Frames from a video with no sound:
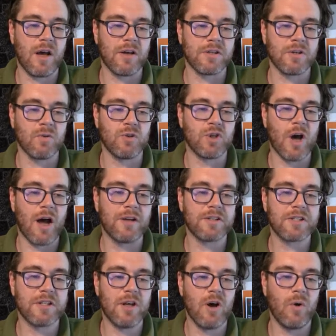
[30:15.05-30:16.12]
So Jon
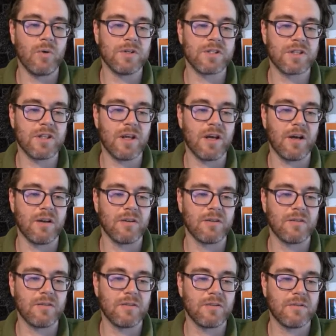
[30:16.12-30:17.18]
Snow is the
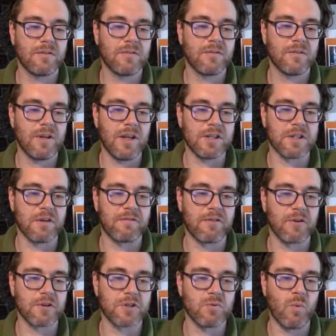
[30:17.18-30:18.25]

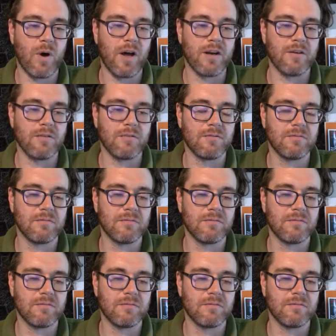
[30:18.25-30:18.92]
first one.